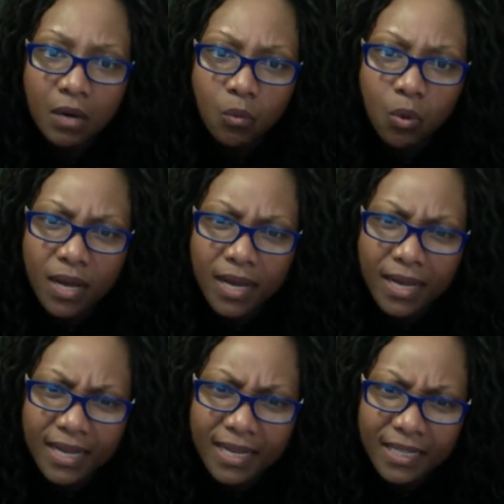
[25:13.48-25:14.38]

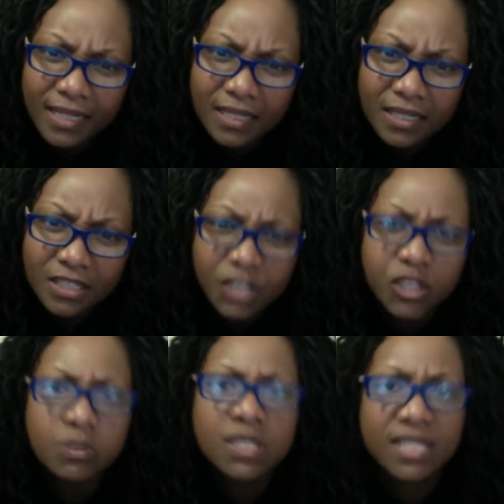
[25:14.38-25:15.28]
What? So
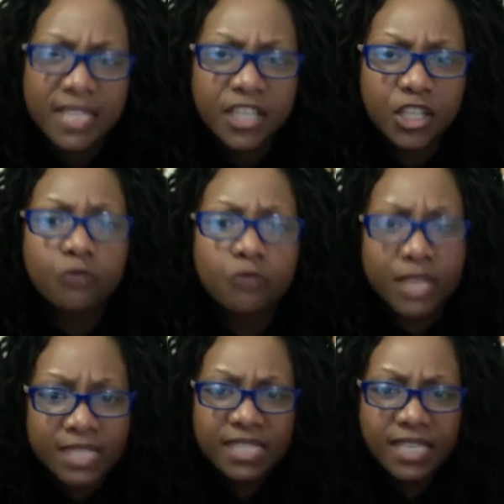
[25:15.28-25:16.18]
you were slitting your
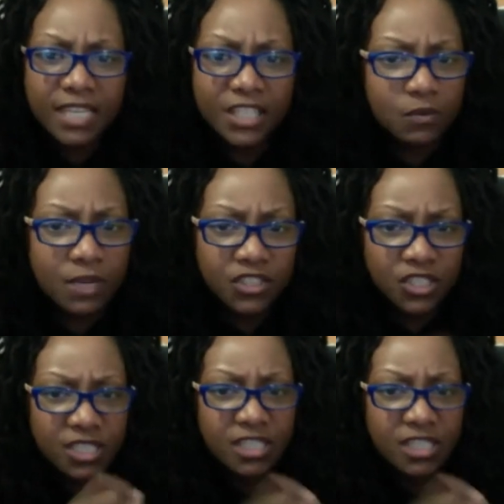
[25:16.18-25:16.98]
wrist then? You weren't just,